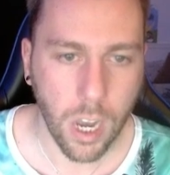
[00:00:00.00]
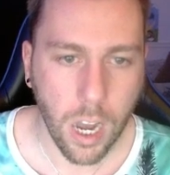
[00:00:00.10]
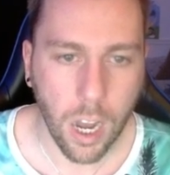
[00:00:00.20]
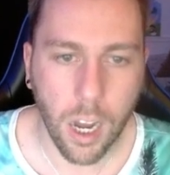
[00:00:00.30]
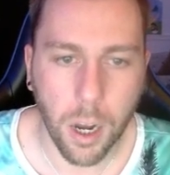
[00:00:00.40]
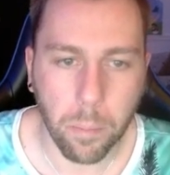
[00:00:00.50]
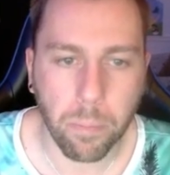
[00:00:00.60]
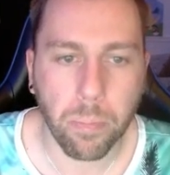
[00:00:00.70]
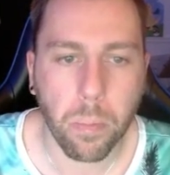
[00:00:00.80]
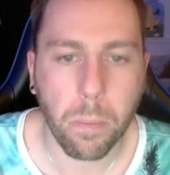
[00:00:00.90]
And
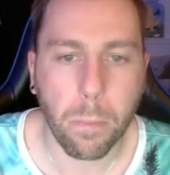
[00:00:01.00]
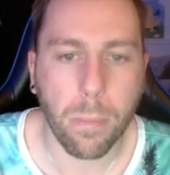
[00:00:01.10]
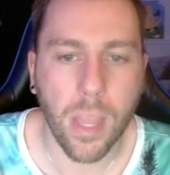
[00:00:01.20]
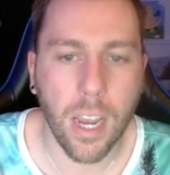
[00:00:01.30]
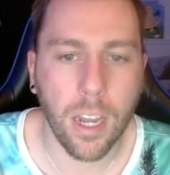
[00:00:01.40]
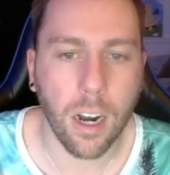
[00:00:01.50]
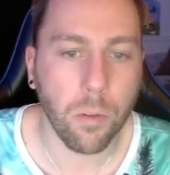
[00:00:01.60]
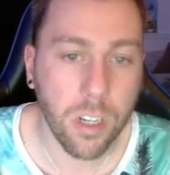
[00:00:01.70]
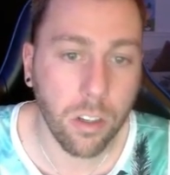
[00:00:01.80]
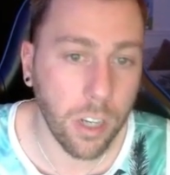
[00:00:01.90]
I will
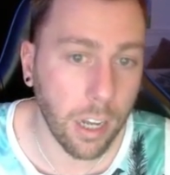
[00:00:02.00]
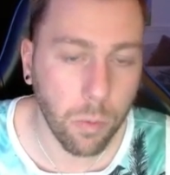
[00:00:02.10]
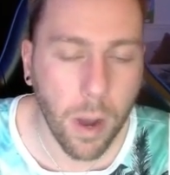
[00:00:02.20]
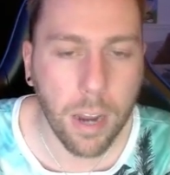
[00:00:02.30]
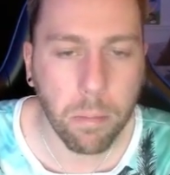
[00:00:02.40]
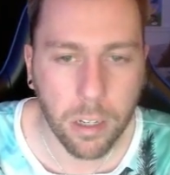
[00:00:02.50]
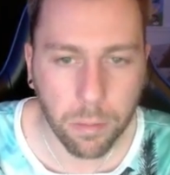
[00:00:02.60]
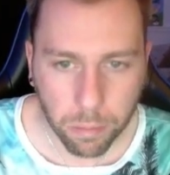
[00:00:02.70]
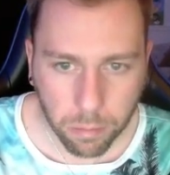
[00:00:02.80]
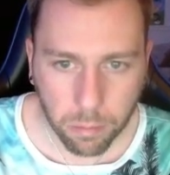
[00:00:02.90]
tell you guys why, but
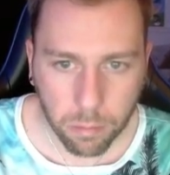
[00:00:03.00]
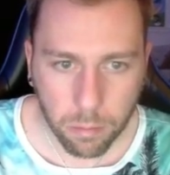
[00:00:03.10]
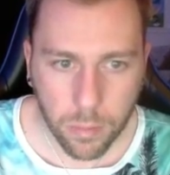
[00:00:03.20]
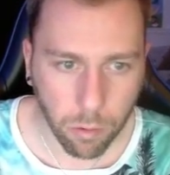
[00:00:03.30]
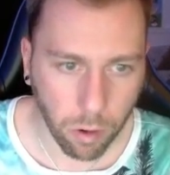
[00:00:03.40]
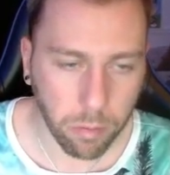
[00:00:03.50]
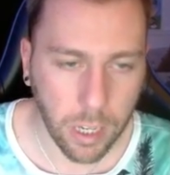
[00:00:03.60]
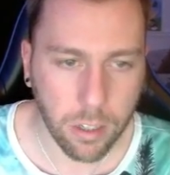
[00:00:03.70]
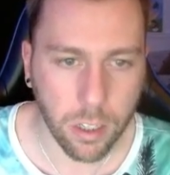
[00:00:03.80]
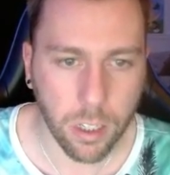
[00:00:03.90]
when we
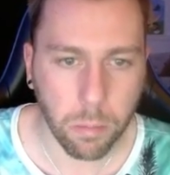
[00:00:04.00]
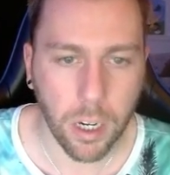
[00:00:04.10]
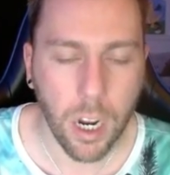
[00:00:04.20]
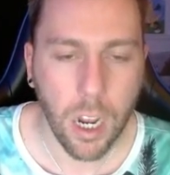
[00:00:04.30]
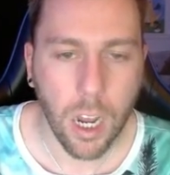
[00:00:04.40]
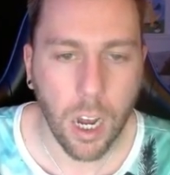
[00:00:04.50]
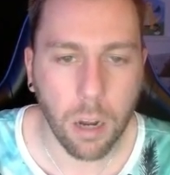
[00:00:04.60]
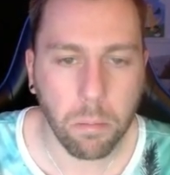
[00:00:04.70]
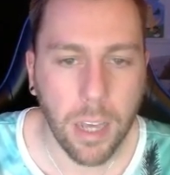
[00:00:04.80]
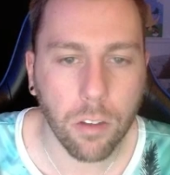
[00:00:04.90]
get to it. But
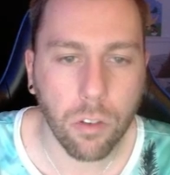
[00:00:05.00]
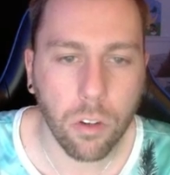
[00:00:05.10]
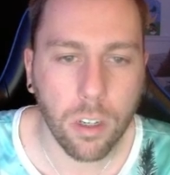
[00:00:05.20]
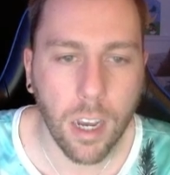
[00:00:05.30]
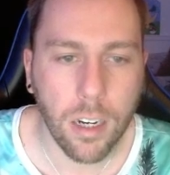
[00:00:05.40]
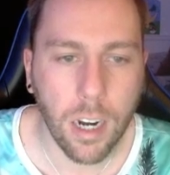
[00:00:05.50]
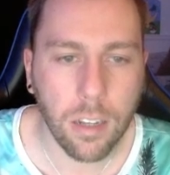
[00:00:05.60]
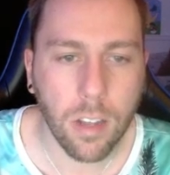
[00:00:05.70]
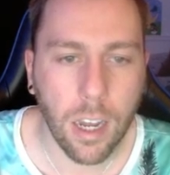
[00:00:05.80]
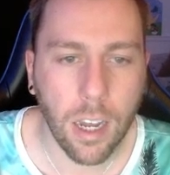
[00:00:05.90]
yeah, so it's kind of
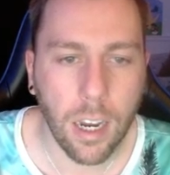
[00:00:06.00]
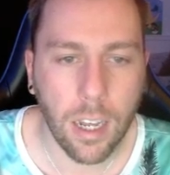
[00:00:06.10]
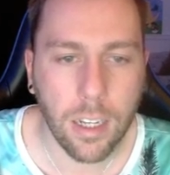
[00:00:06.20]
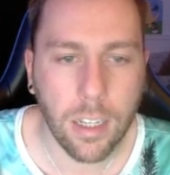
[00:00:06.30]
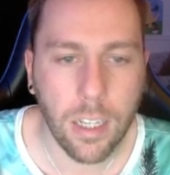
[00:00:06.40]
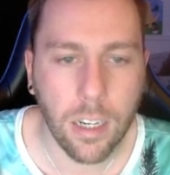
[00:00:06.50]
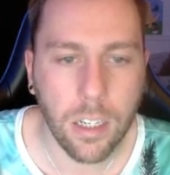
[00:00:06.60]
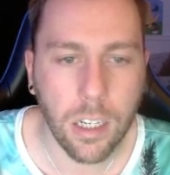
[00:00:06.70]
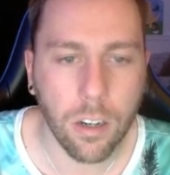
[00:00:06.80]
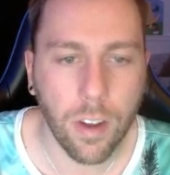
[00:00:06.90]
nice. I like the
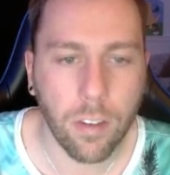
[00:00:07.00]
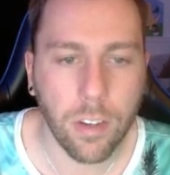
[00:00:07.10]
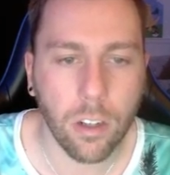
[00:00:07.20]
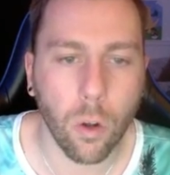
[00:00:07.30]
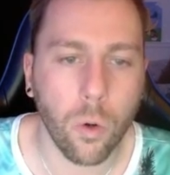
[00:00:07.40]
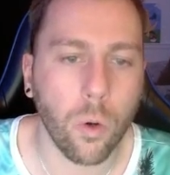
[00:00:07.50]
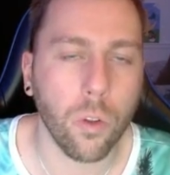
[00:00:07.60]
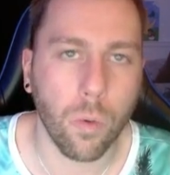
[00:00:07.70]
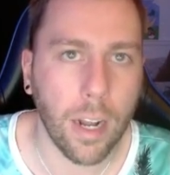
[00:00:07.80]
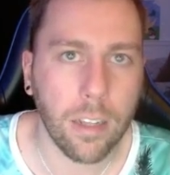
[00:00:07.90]
idea of having local
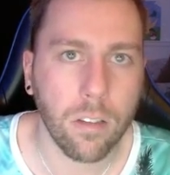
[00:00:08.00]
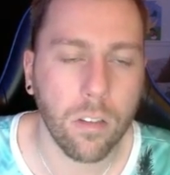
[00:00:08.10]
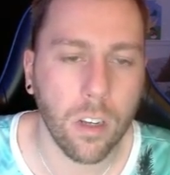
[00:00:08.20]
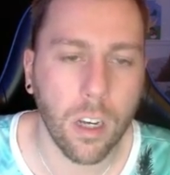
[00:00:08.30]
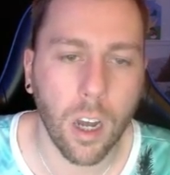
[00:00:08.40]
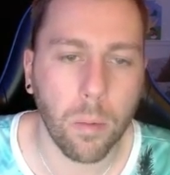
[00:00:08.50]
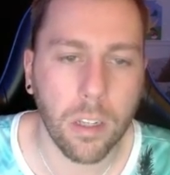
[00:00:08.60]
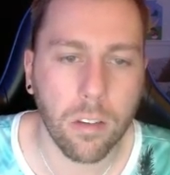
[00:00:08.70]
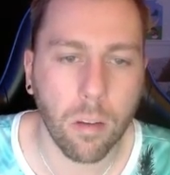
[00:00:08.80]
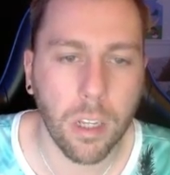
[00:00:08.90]
threats.
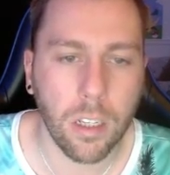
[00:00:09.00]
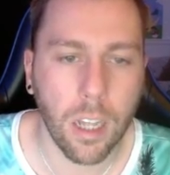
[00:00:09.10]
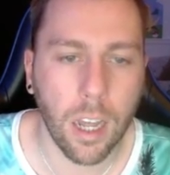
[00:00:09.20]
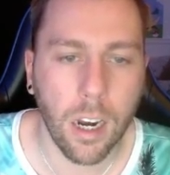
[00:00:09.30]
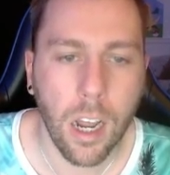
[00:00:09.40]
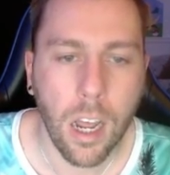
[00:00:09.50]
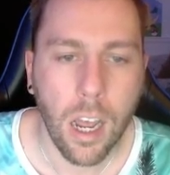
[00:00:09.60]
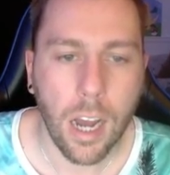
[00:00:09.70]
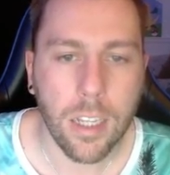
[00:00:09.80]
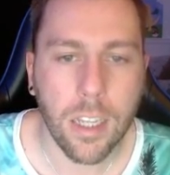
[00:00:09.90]
It's something that
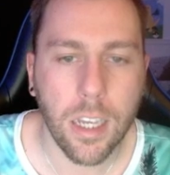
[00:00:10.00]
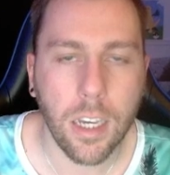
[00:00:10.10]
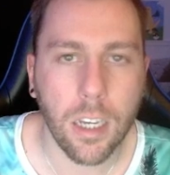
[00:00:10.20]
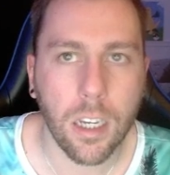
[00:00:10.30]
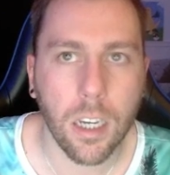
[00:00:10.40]
I think...